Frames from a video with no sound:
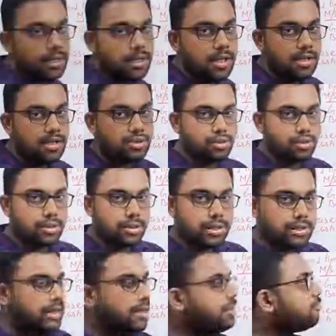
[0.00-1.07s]
So these are
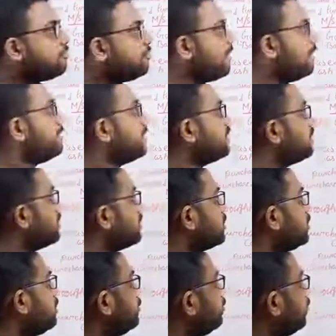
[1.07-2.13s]
the 5 transactions
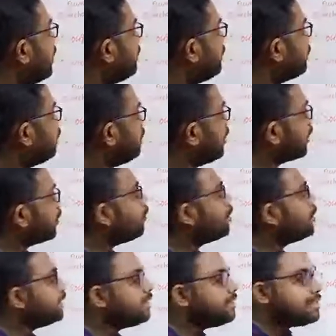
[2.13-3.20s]
we have to record in
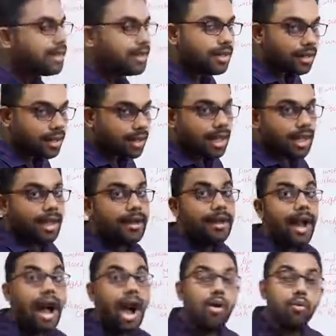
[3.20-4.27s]
journal. And
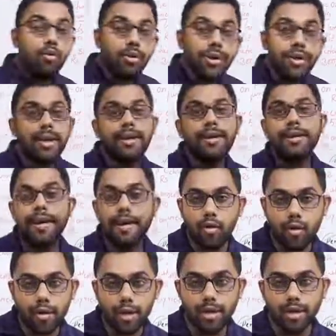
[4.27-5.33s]
how we can record
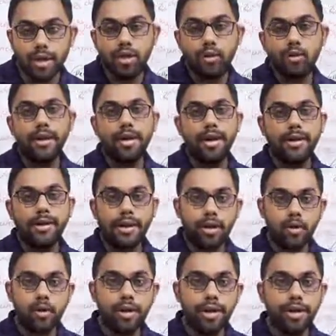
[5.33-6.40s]
it? We can record
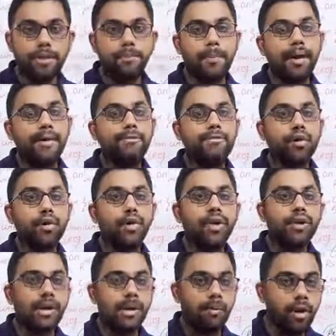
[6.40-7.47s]
it by following
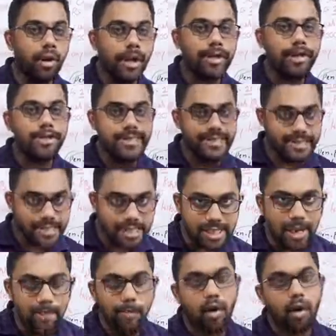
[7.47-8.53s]
double entry system
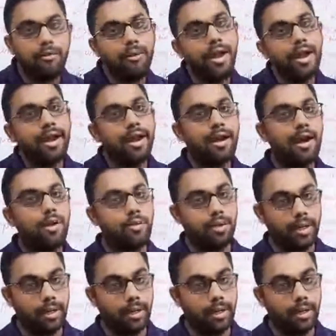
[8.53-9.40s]
of accounting.